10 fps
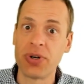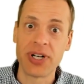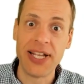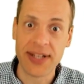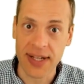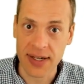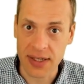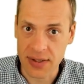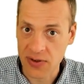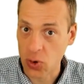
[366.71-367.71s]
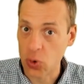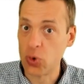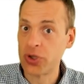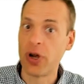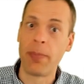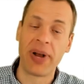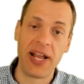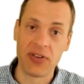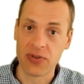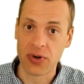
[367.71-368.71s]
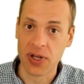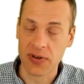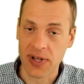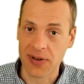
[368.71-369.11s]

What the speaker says: detailed solution plans, for instance.